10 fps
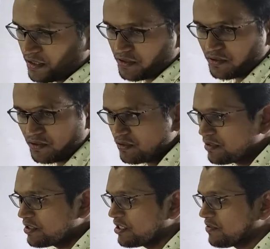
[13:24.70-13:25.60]
so
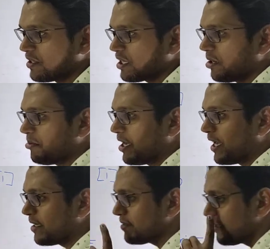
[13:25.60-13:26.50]
this will come
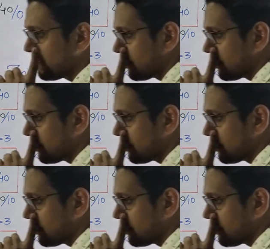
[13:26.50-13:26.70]
as